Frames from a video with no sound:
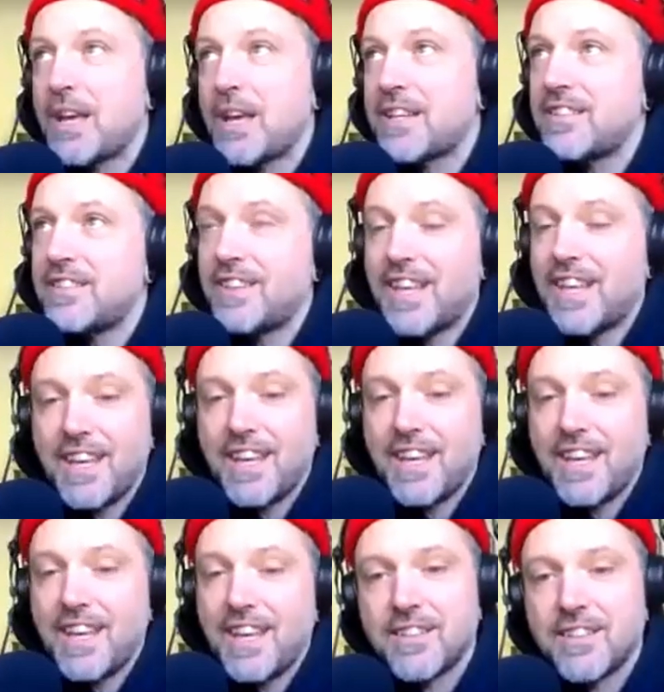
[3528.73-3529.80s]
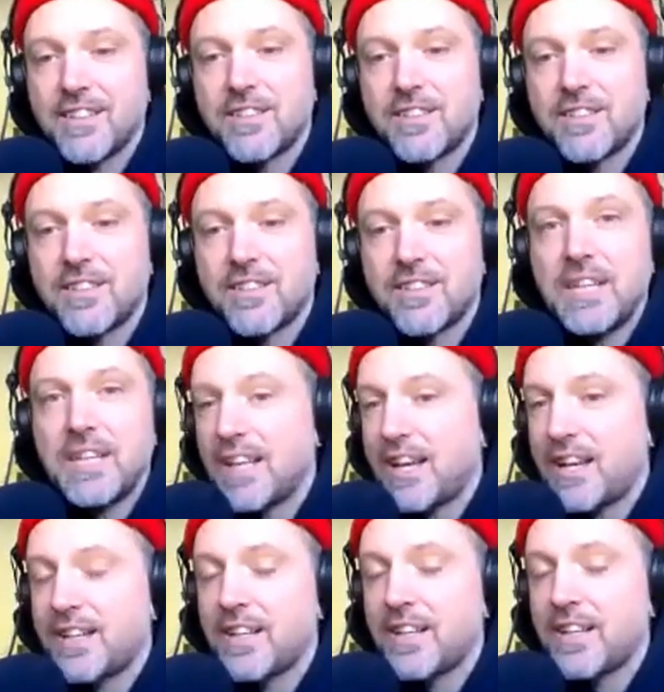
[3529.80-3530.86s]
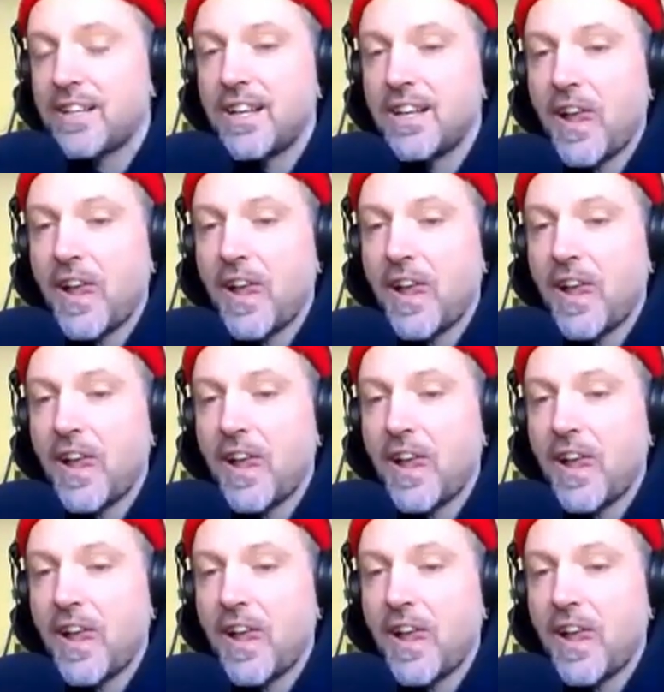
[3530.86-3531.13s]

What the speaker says: the best that you can to be in that